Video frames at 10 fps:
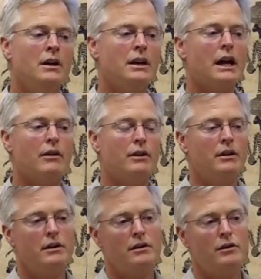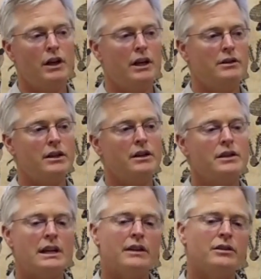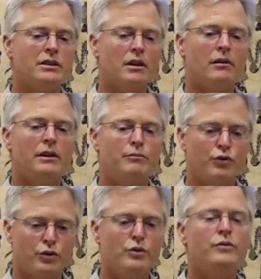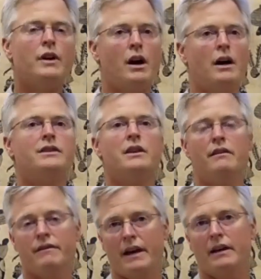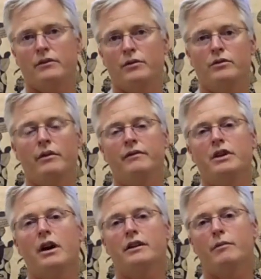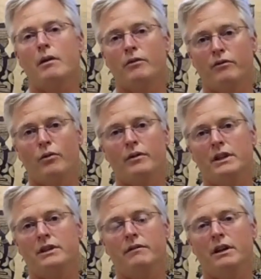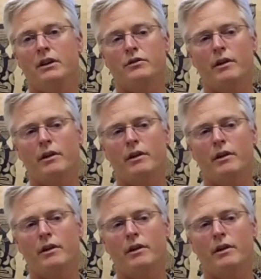Now, it doesn't necessarily prove cause and effect, which we've talked about before in these videos.